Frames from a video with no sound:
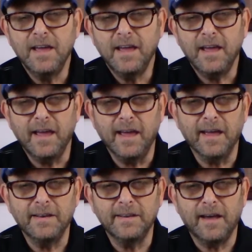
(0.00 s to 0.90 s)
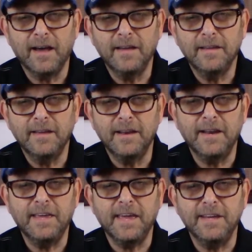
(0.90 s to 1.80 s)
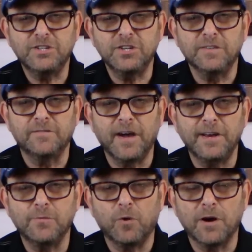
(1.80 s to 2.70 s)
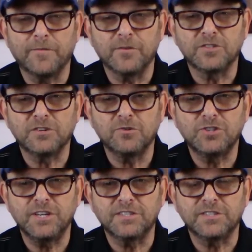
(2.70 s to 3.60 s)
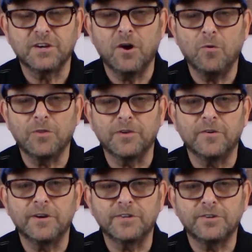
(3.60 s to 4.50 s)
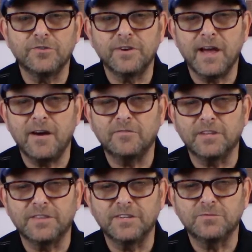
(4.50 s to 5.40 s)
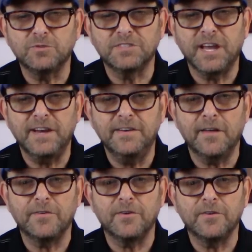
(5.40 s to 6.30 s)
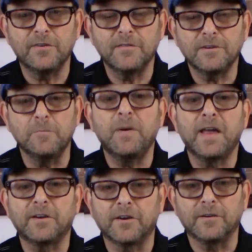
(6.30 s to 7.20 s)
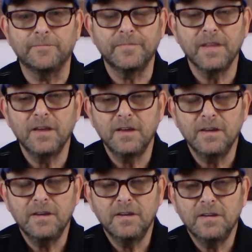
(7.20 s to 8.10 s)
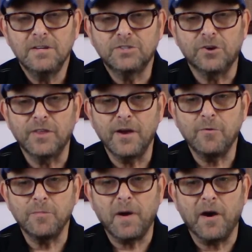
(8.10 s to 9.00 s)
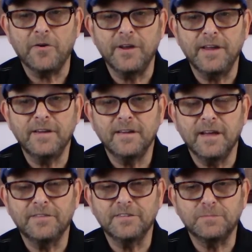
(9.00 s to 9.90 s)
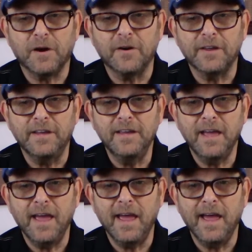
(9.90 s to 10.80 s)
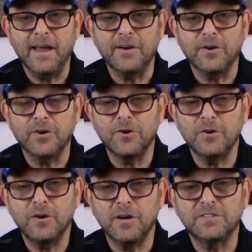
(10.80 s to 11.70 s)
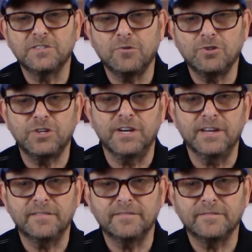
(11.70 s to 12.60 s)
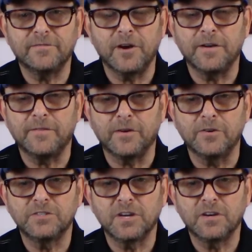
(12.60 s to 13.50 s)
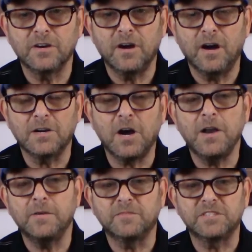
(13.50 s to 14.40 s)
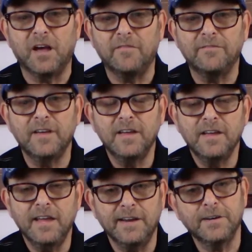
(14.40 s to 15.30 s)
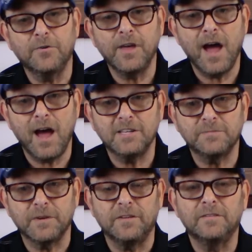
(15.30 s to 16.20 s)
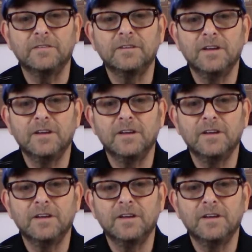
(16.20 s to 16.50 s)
And in any case, she invited one of her associates to go with her, and it turned out that this was another competitor. So they were partying at this party, and her associate, friend of hers, cut himself. He had to go to the hospital.